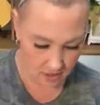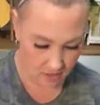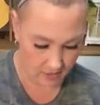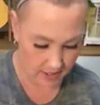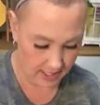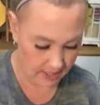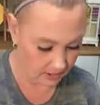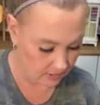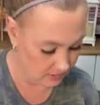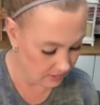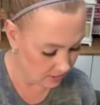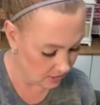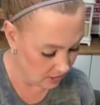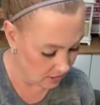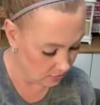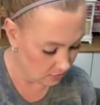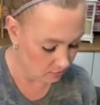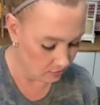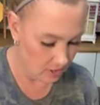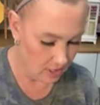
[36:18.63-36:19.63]
All right,
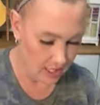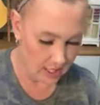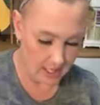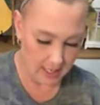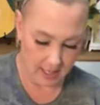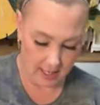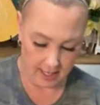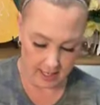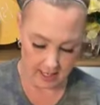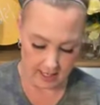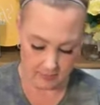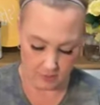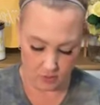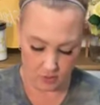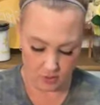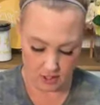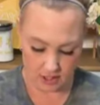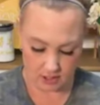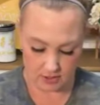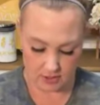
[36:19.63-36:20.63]
so
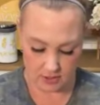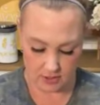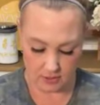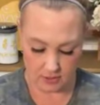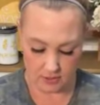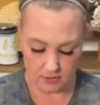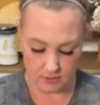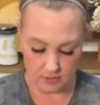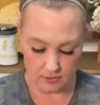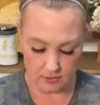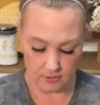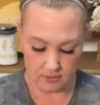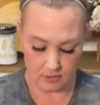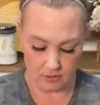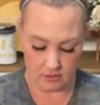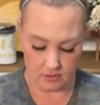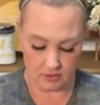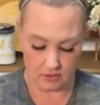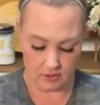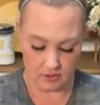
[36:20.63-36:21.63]
I'm going
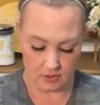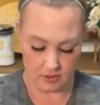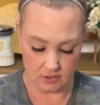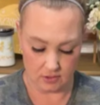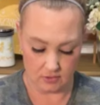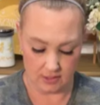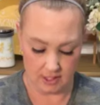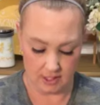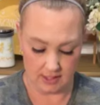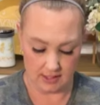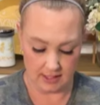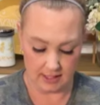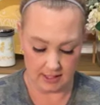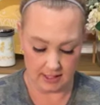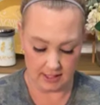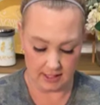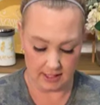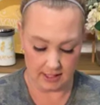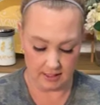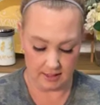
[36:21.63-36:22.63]
to just glue these
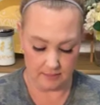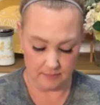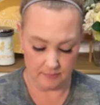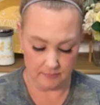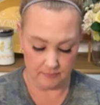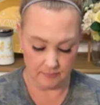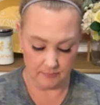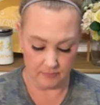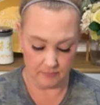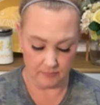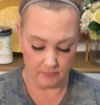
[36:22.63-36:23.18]
on,